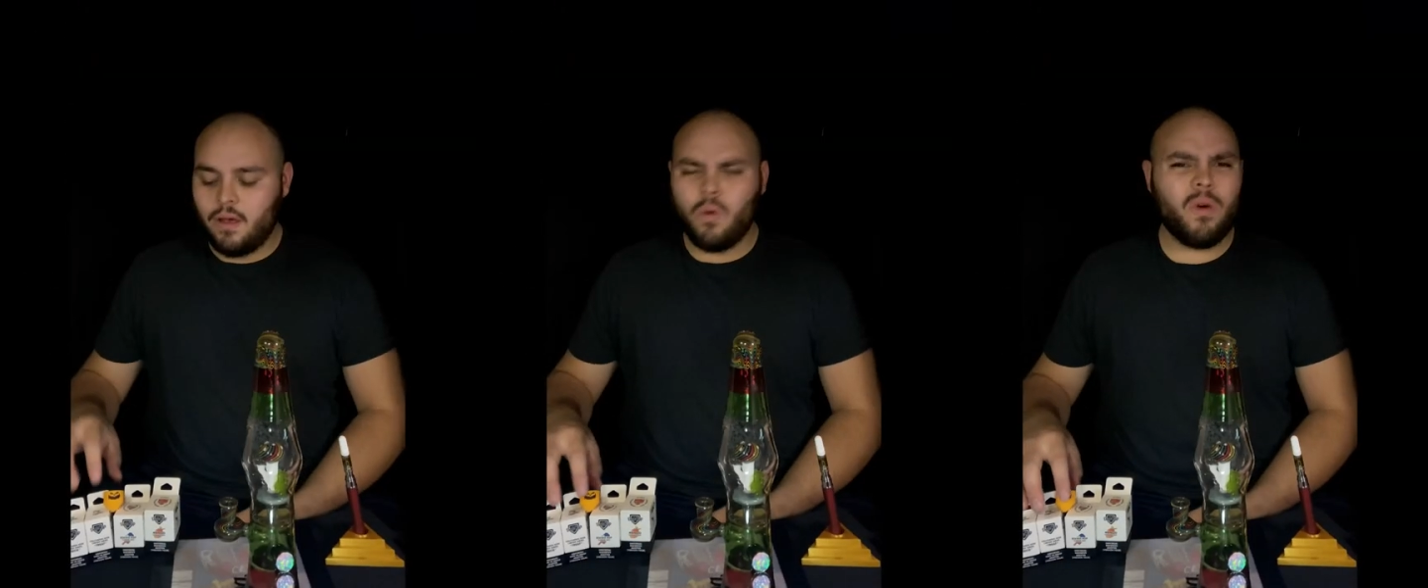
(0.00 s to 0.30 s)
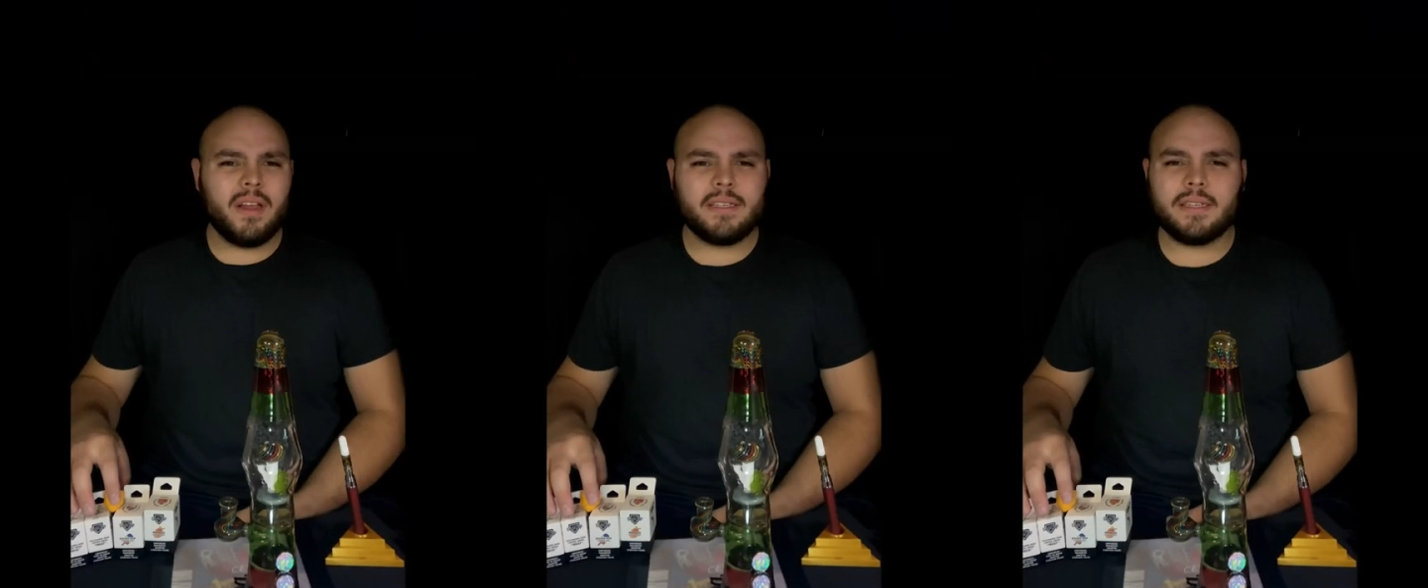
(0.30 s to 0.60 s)

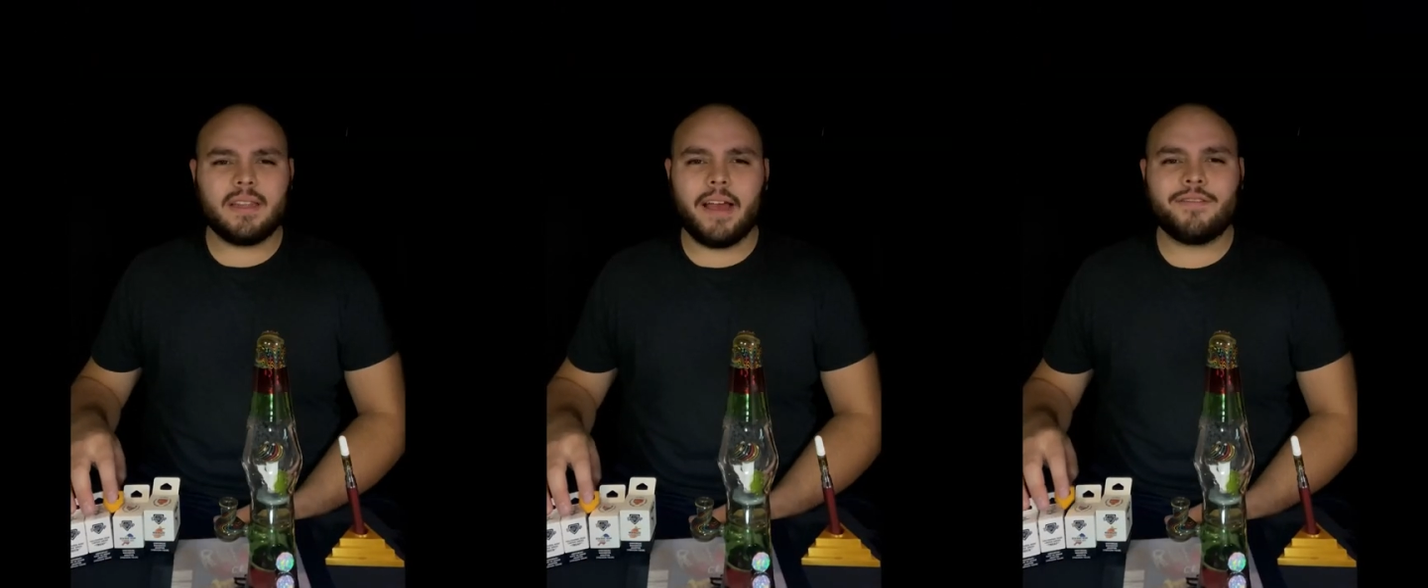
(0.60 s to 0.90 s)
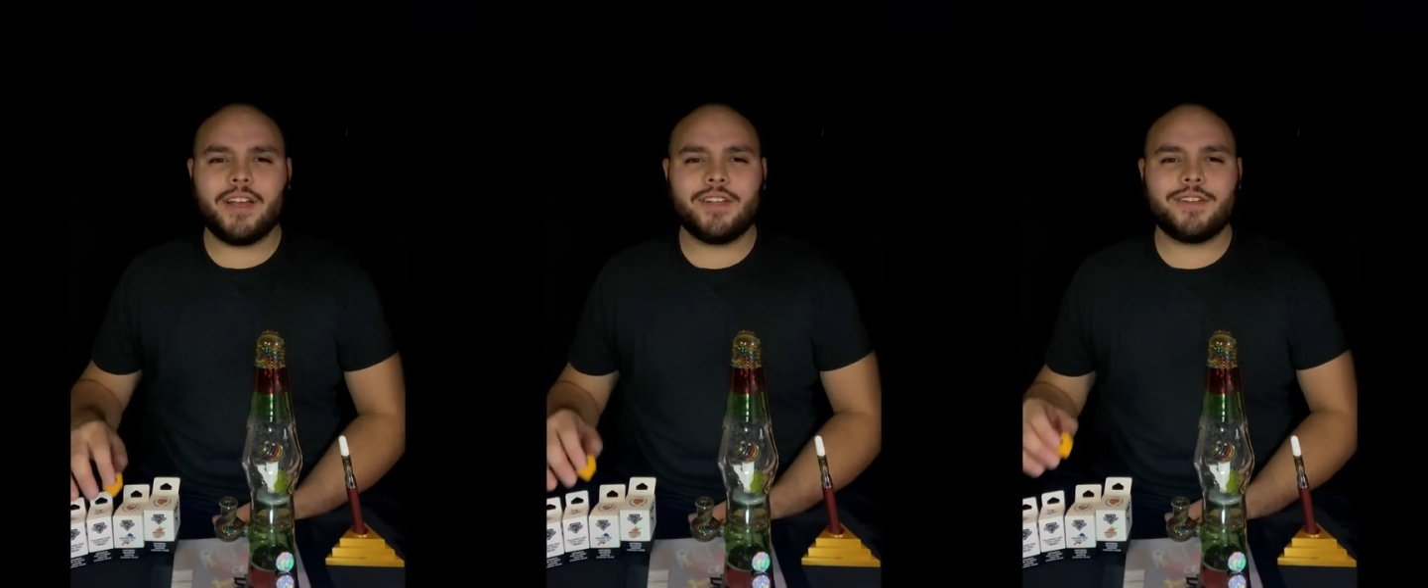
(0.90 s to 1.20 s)
What is this
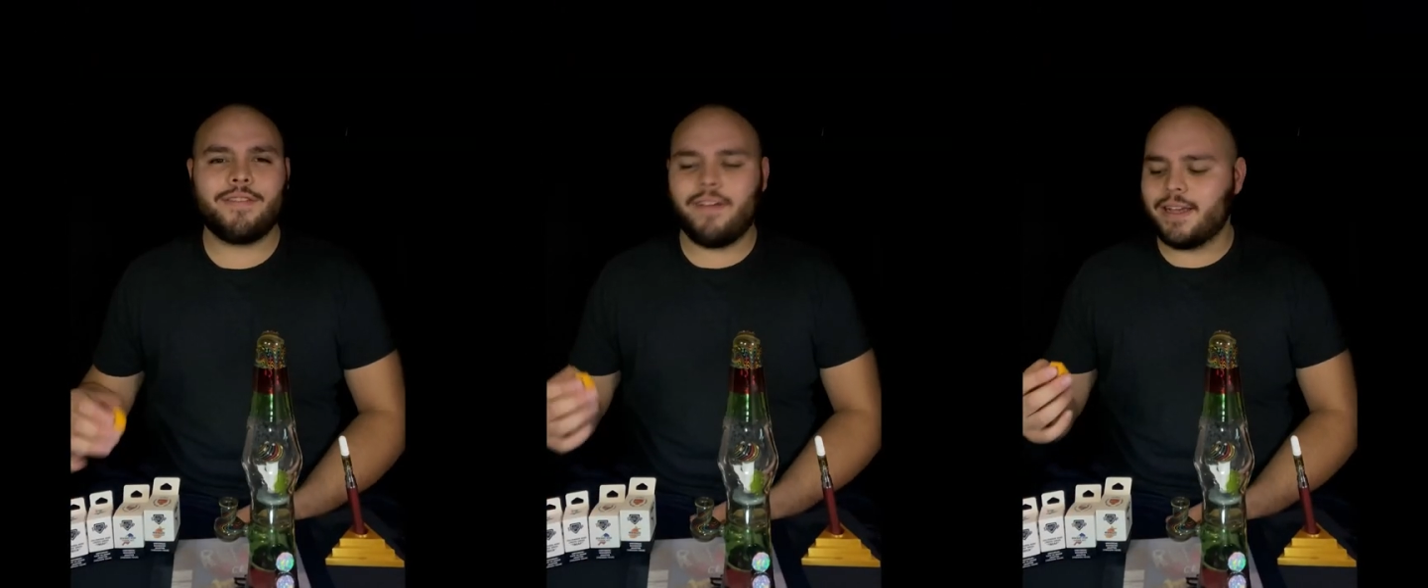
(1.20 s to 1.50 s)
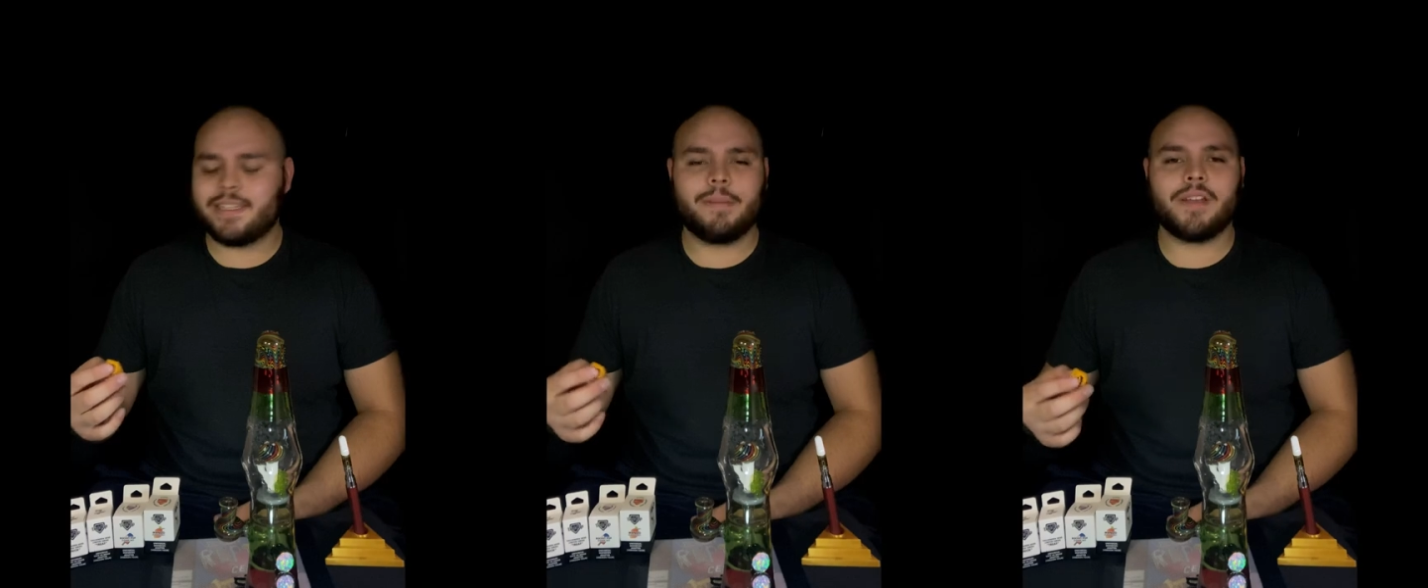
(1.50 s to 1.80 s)
life-changing
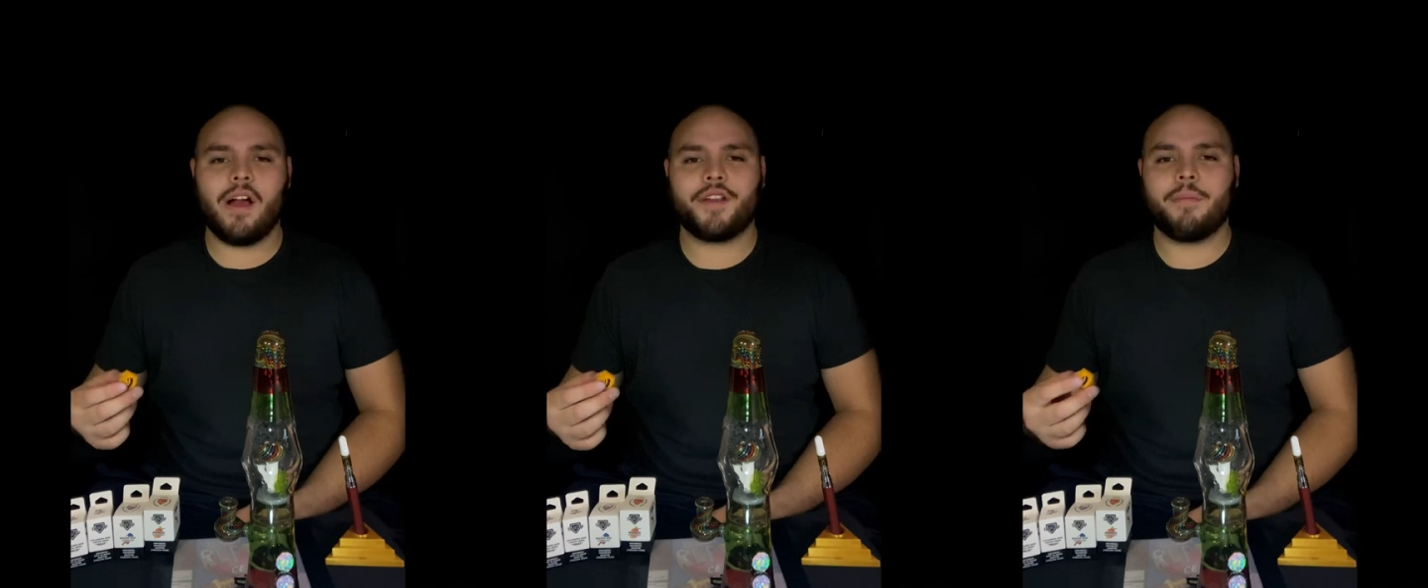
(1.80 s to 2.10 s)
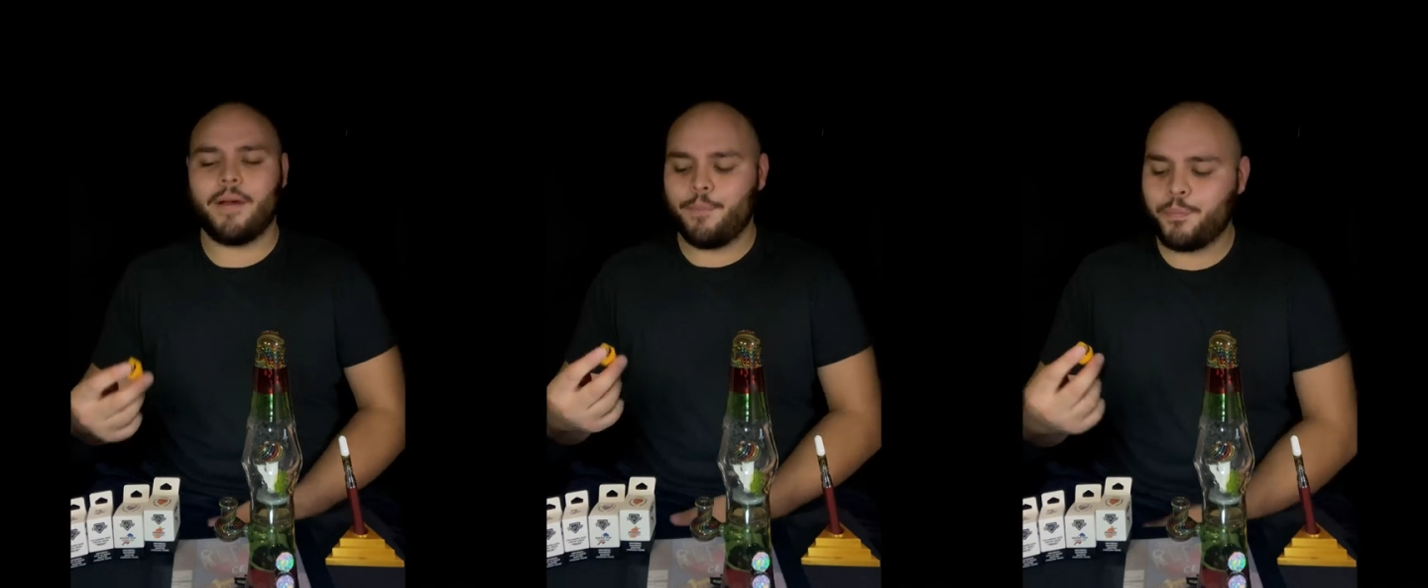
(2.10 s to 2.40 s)
device that I'm talking
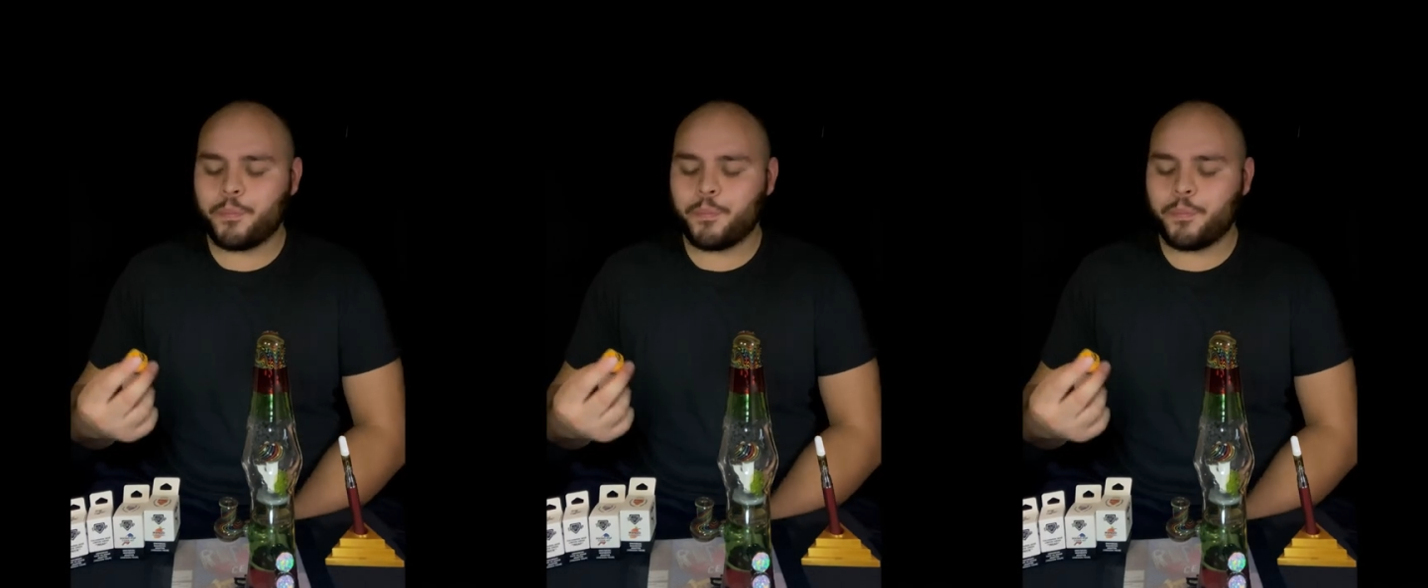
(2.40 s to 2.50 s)
about?